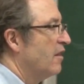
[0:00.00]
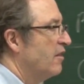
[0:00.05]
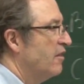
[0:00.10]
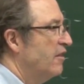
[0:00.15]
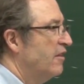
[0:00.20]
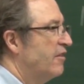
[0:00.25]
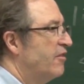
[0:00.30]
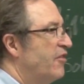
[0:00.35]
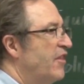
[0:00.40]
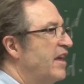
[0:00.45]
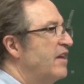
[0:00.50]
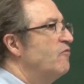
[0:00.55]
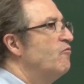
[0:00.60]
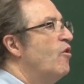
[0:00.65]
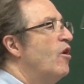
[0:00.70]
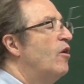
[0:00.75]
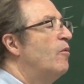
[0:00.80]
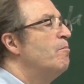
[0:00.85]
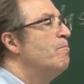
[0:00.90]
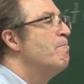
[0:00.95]
the thing
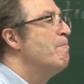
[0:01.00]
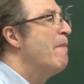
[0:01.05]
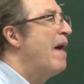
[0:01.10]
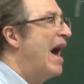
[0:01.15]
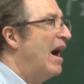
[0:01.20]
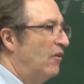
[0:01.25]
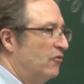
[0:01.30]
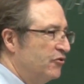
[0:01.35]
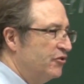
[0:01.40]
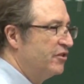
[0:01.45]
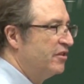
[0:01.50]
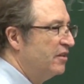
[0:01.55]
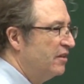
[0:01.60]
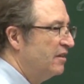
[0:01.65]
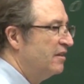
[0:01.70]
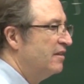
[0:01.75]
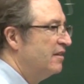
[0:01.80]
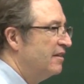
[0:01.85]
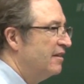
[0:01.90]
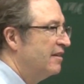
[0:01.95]
will melt.
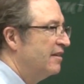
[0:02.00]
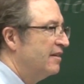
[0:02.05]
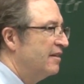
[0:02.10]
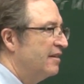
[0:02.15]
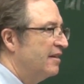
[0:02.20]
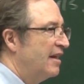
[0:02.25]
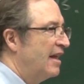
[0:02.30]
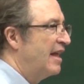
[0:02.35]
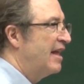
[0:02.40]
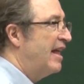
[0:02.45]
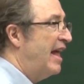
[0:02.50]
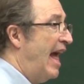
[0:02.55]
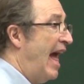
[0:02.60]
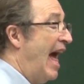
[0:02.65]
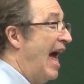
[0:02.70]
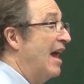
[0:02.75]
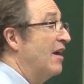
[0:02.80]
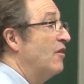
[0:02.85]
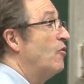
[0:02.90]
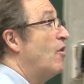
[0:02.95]

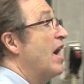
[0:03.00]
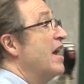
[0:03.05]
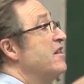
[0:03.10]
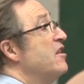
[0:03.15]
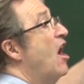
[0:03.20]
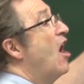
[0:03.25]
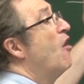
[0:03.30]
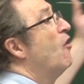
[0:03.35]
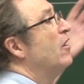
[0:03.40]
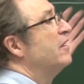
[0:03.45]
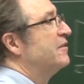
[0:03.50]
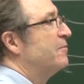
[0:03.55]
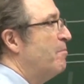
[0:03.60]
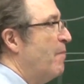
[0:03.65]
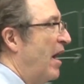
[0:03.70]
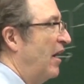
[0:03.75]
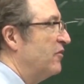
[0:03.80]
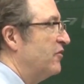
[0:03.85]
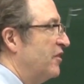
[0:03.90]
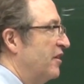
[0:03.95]
How do I know it's
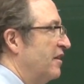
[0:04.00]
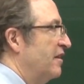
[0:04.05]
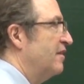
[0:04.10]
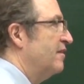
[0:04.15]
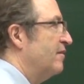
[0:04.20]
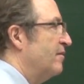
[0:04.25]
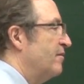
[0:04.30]
melting?